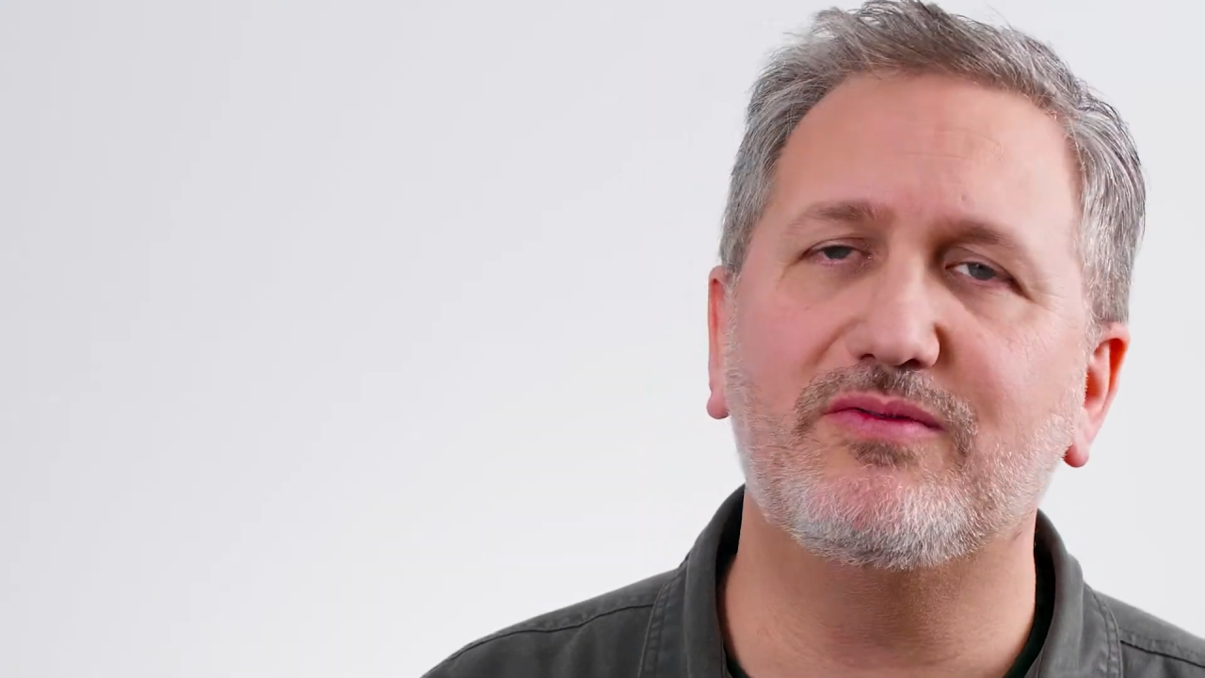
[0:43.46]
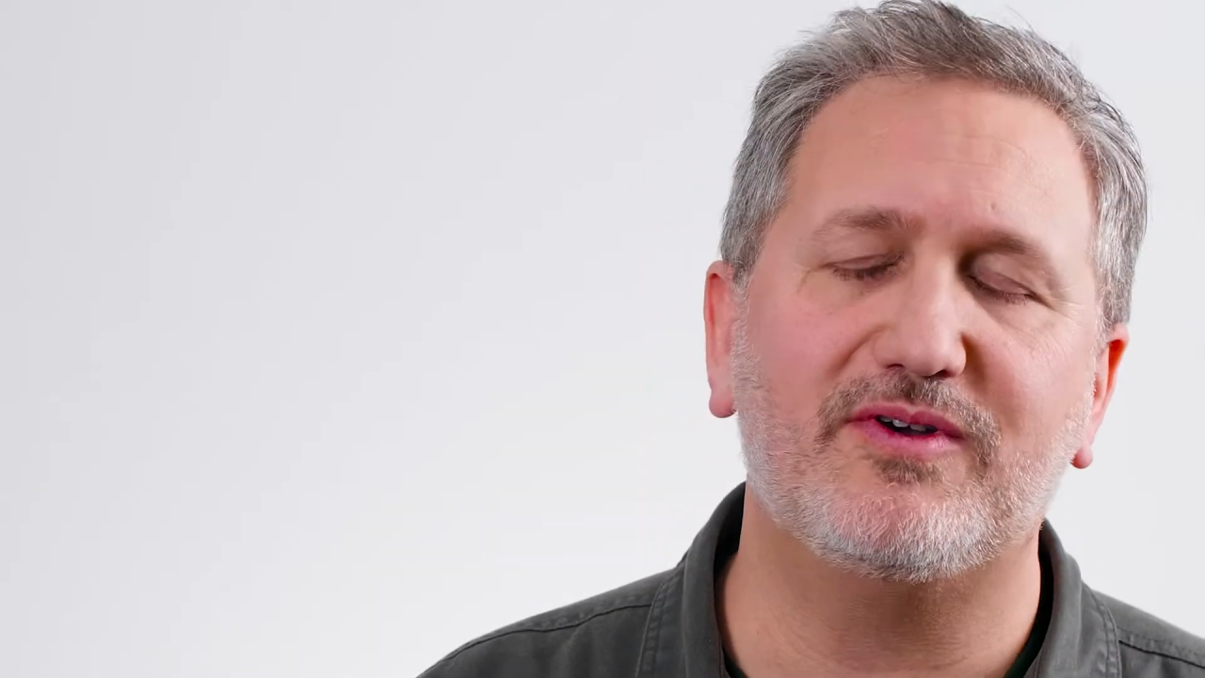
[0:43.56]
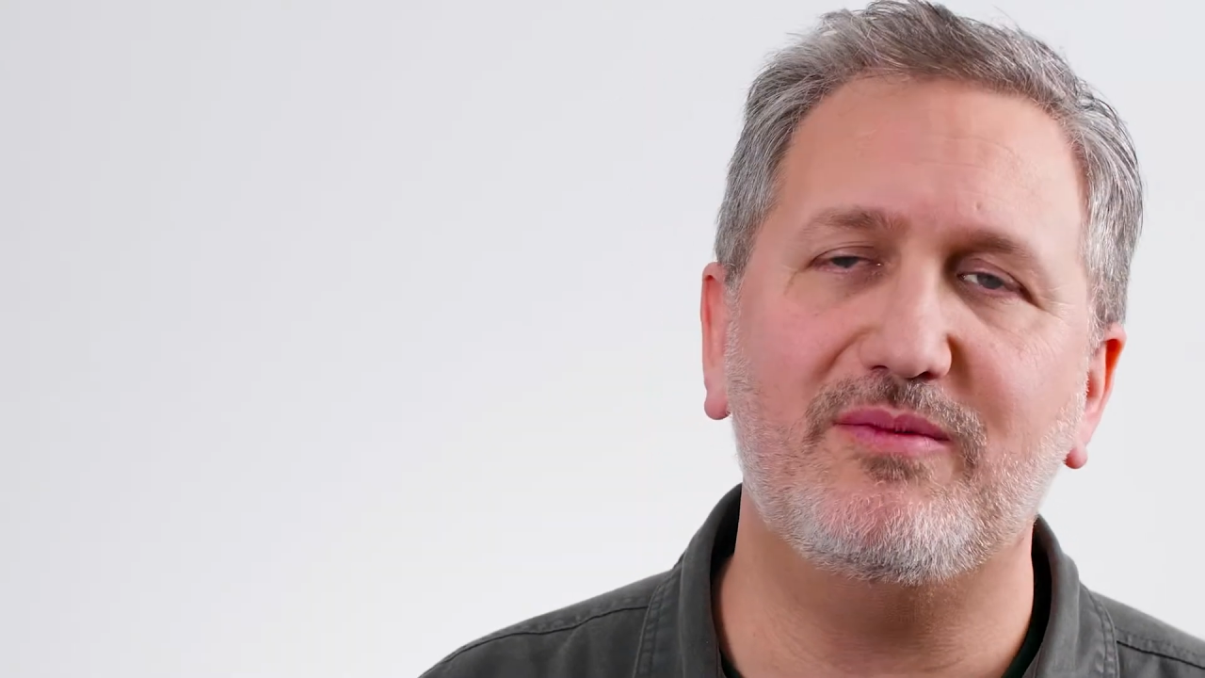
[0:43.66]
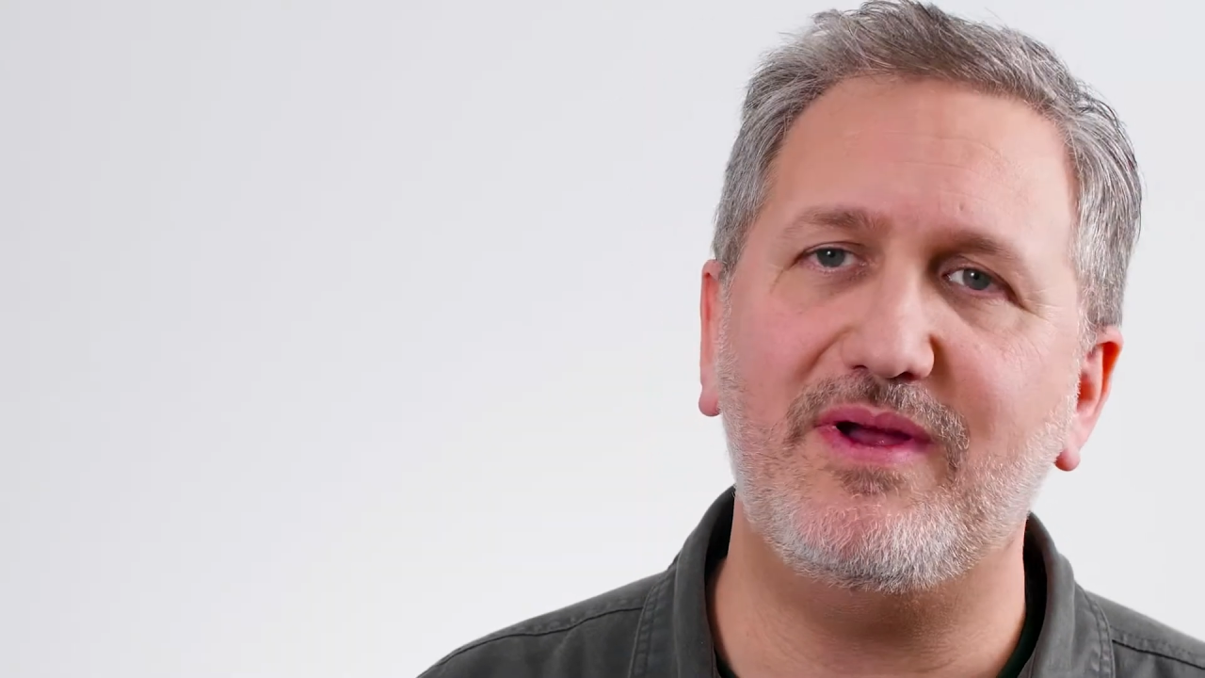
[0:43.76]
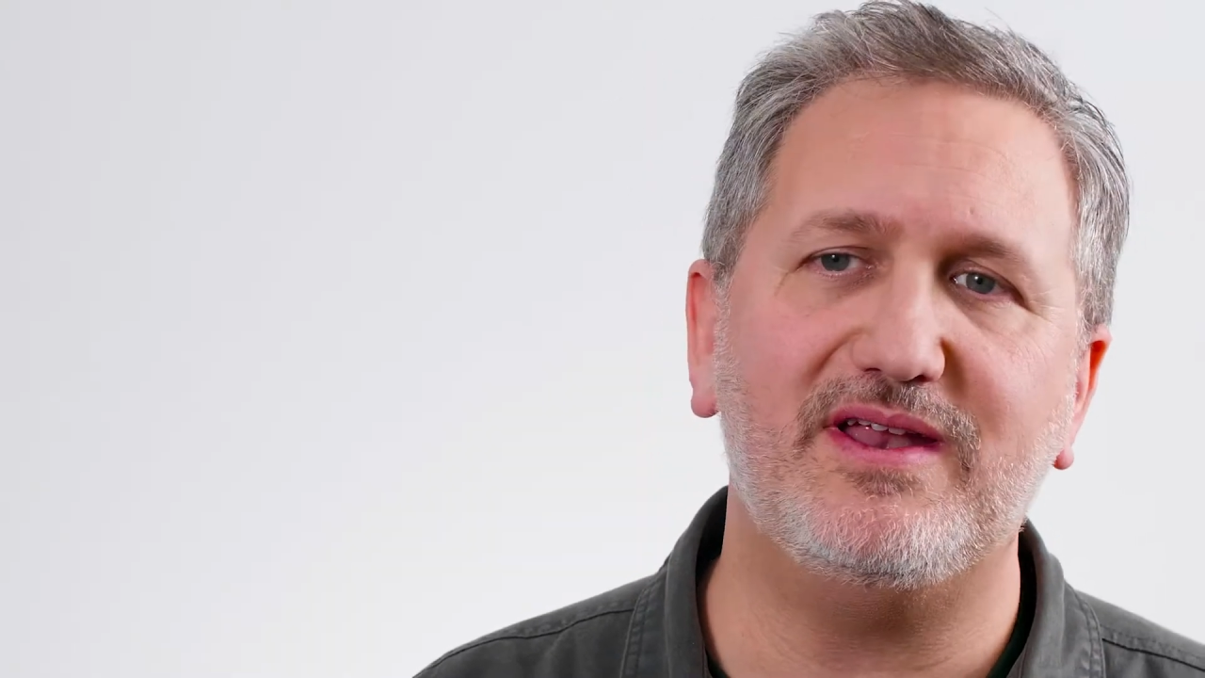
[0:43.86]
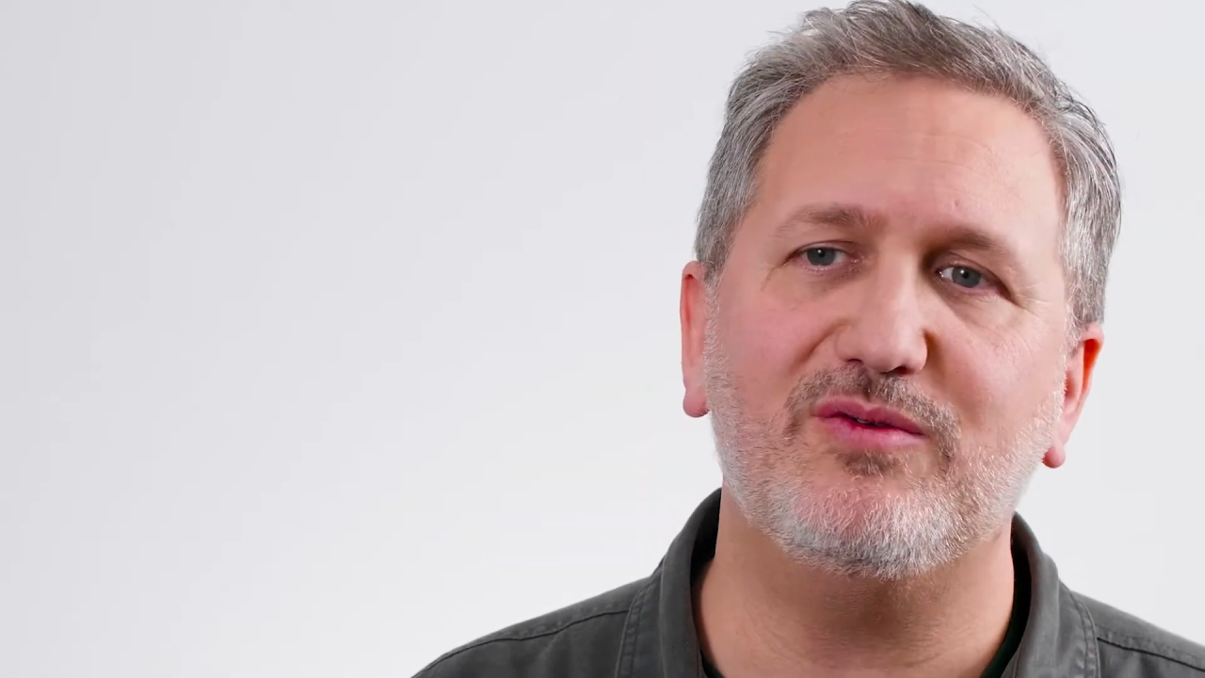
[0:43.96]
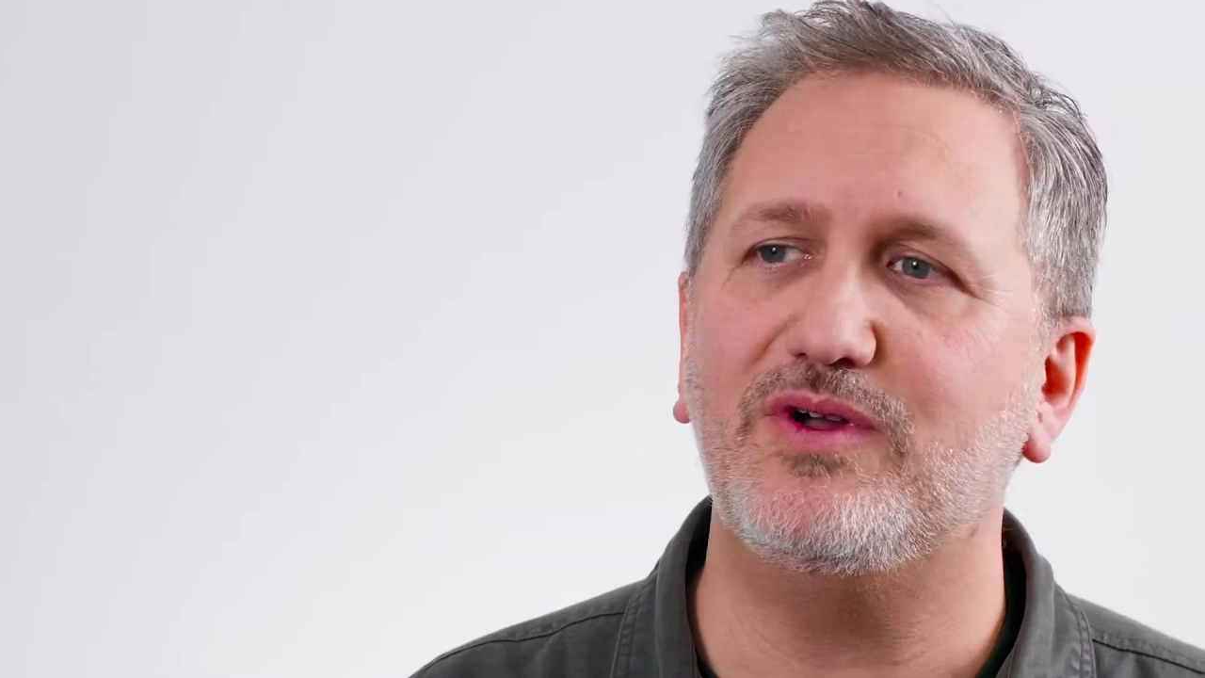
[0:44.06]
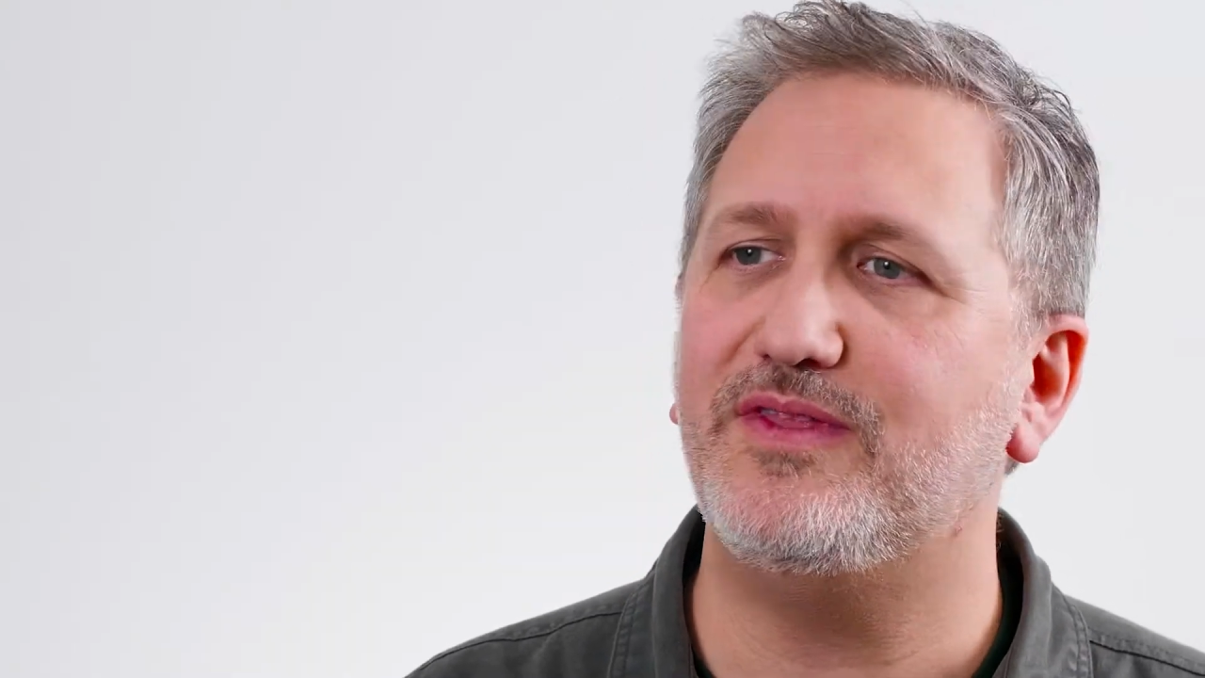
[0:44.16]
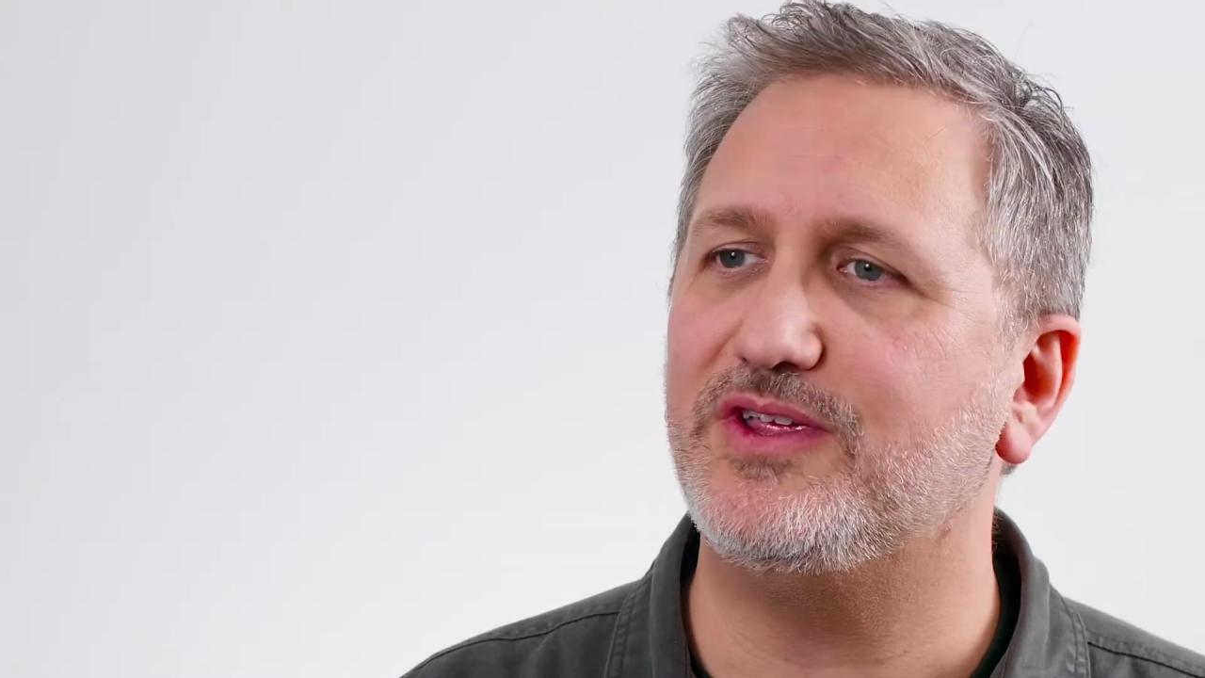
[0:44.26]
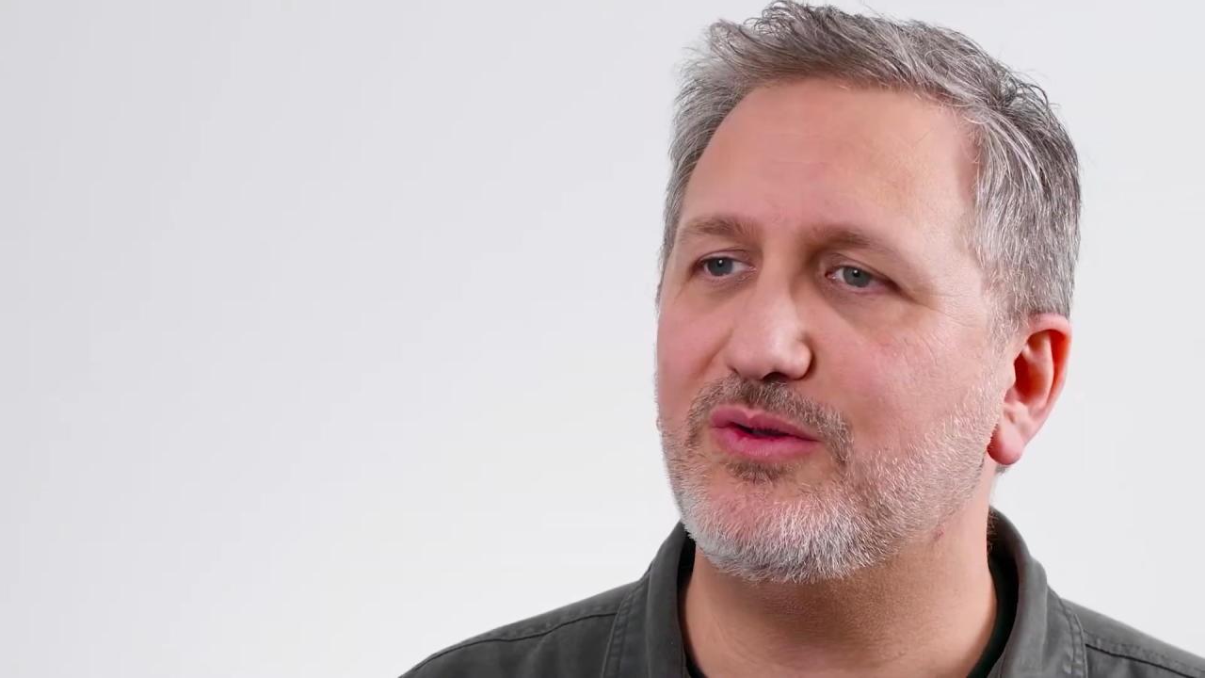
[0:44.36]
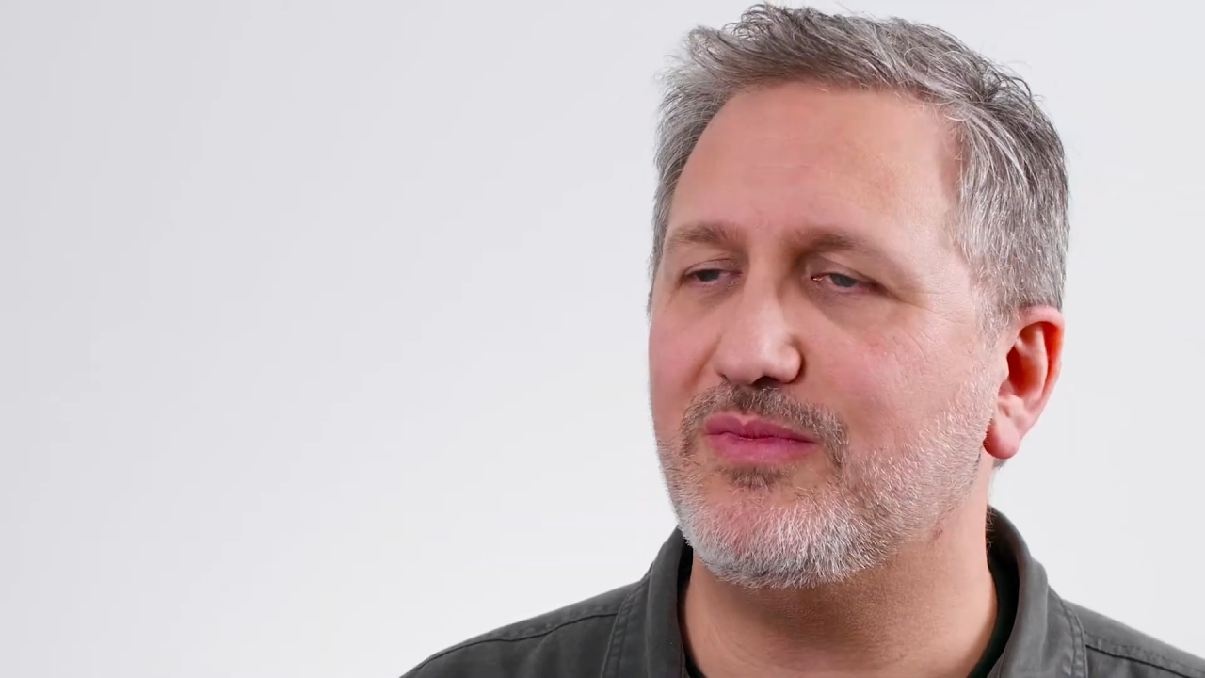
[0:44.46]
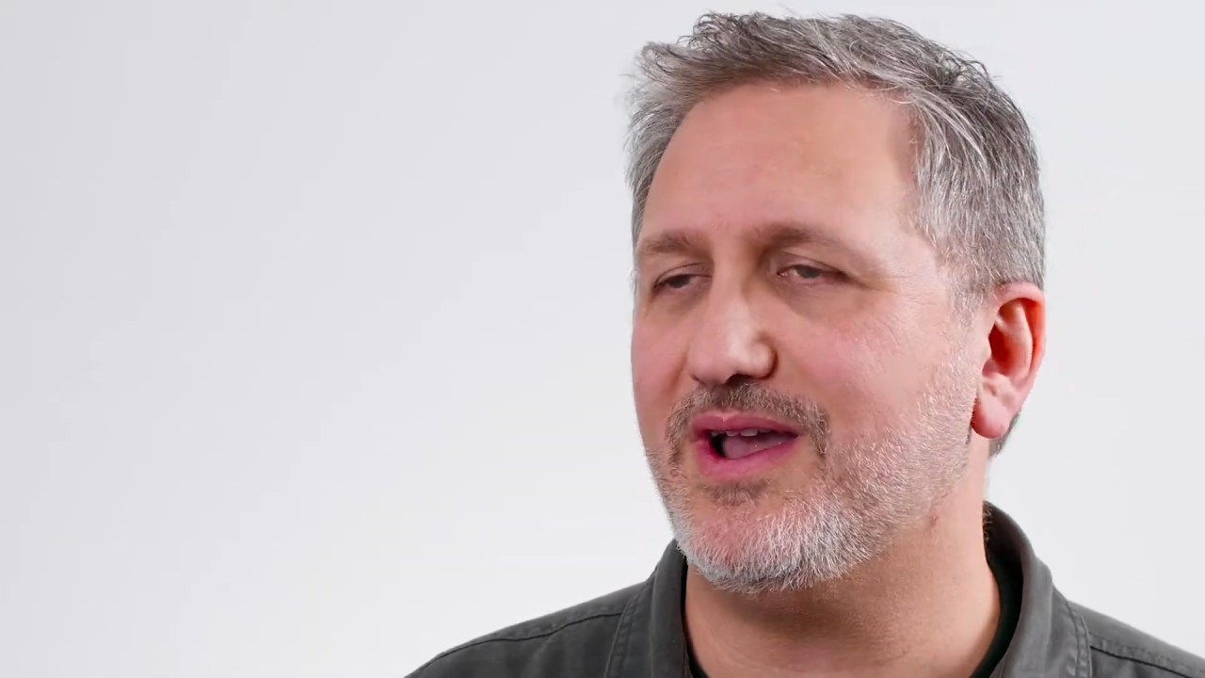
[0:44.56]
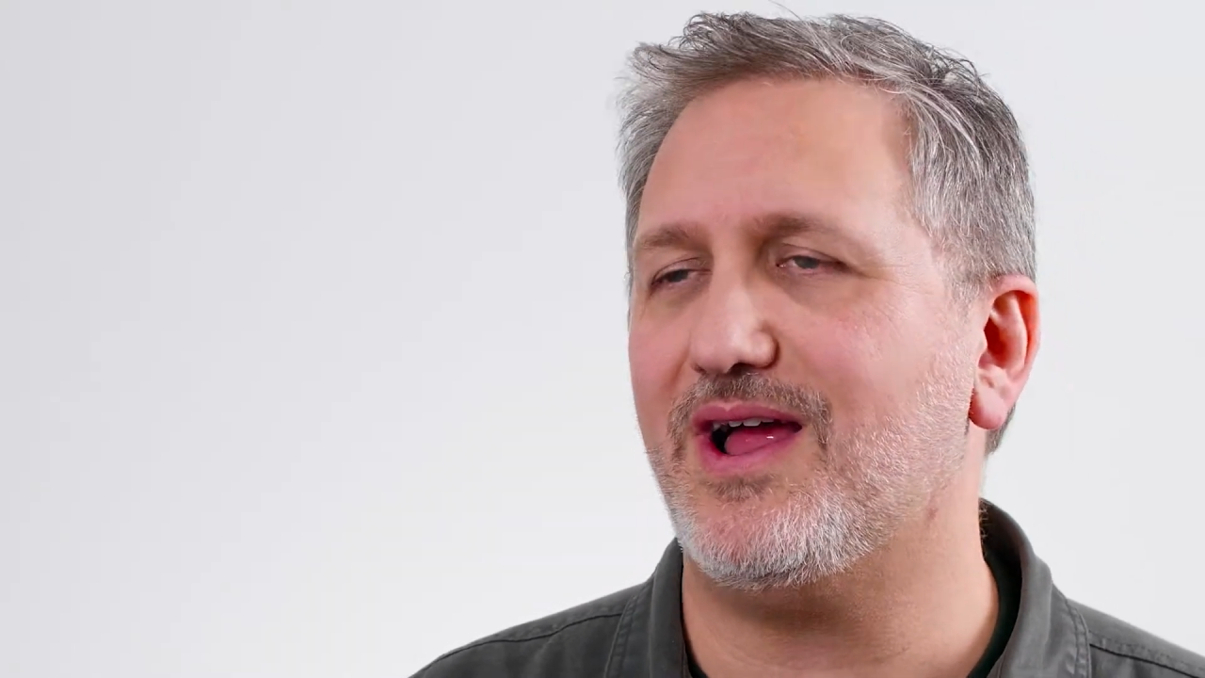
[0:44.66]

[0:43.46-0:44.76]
from anyone that you might